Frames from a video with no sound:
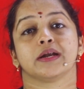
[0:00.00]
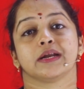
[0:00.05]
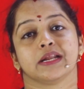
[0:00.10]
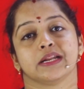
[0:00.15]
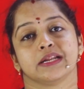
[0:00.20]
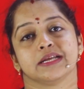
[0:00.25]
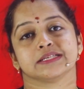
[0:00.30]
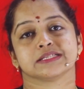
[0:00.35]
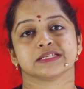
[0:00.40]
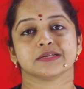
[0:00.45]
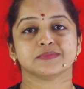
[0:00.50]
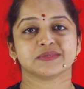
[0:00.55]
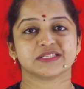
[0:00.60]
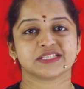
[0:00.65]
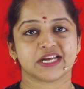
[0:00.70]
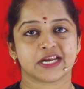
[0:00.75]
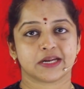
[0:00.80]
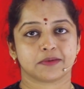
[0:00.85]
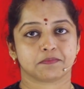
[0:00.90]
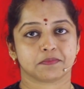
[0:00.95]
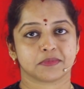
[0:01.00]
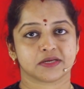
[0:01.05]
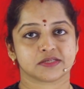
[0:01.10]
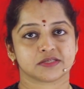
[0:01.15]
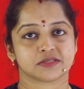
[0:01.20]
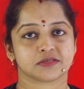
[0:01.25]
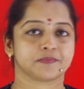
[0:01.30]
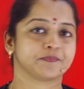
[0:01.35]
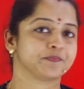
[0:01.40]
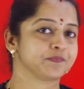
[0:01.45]
telling some statement.
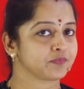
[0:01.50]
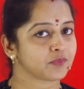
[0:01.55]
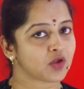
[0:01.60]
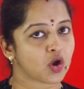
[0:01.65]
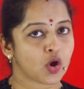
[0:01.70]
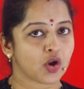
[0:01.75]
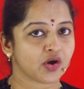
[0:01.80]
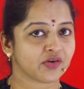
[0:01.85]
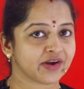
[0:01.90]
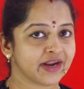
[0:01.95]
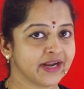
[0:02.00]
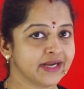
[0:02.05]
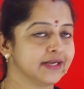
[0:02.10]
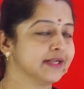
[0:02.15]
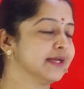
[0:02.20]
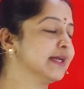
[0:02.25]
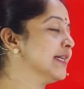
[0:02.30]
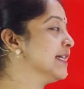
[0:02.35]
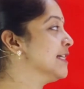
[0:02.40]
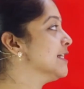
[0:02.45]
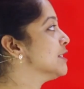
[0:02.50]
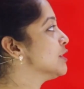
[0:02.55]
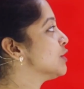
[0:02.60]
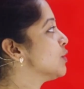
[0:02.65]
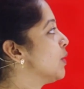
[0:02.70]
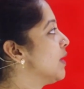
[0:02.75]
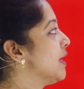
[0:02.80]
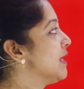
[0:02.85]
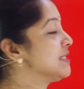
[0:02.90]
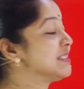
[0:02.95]
All right.
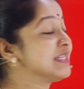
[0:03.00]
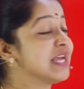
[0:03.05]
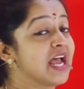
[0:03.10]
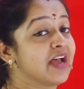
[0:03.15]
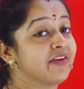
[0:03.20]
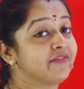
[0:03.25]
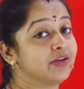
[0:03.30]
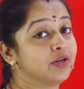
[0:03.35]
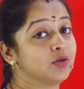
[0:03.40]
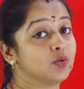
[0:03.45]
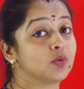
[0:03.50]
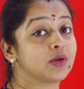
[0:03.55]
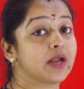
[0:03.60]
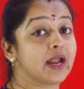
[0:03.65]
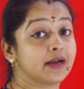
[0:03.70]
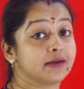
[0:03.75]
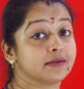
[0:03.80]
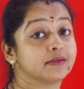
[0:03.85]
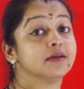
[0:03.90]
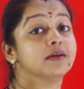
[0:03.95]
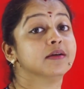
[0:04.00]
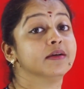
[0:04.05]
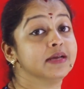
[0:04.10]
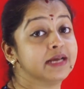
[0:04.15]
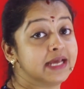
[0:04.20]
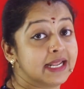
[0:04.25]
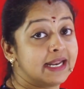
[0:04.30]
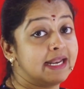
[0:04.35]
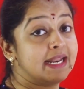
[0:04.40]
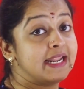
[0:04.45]
So let's have a look at the
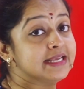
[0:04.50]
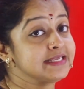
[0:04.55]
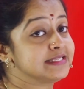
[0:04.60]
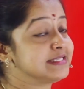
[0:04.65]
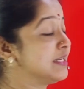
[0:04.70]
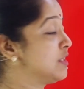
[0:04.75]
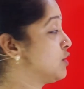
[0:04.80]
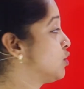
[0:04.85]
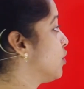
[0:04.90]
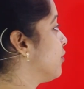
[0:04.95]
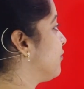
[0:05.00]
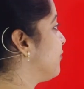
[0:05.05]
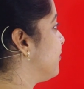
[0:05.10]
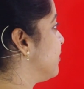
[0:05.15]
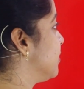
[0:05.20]
next set of